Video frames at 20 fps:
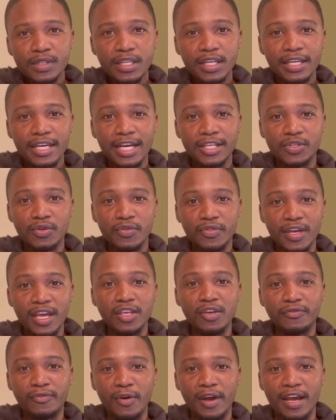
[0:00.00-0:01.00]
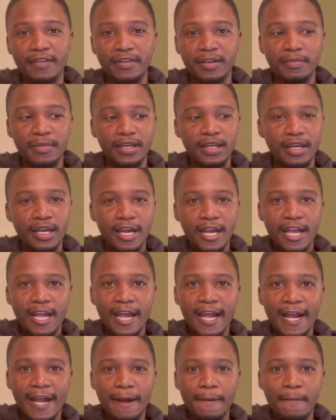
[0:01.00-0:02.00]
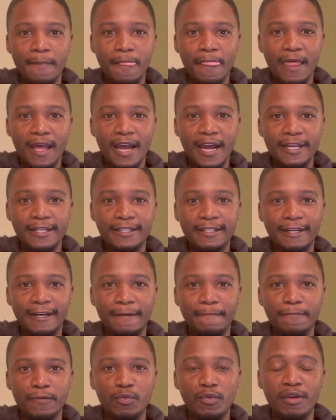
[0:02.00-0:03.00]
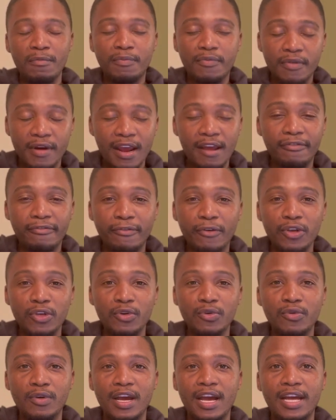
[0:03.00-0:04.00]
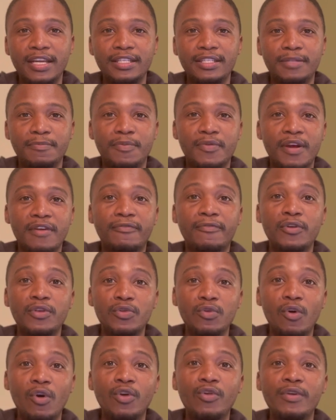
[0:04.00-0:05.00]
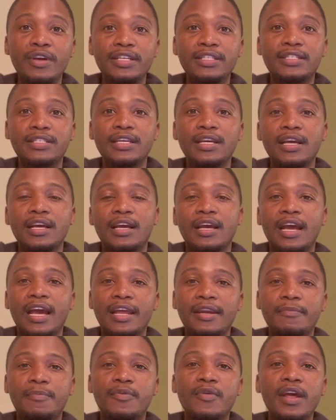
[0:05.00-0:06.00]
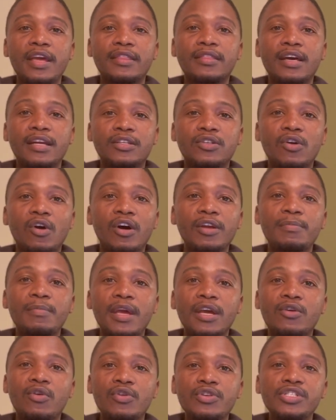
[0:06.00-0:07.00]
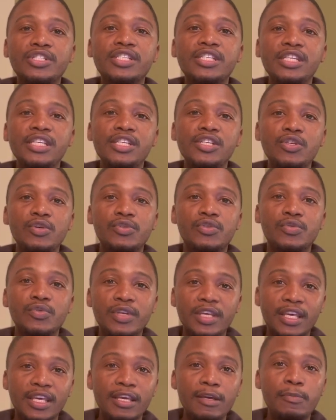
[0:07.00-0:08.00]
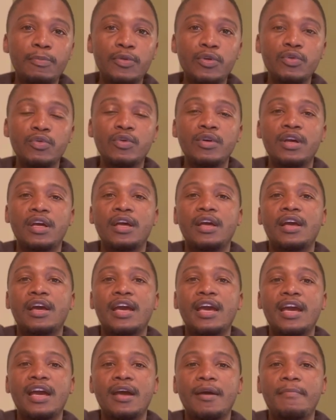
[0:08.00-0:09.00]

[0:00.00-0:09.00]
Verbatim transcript: yeah, so thank you for having me. and we pray for you and pray for you always, and praying that God may continue to keep you. Uh,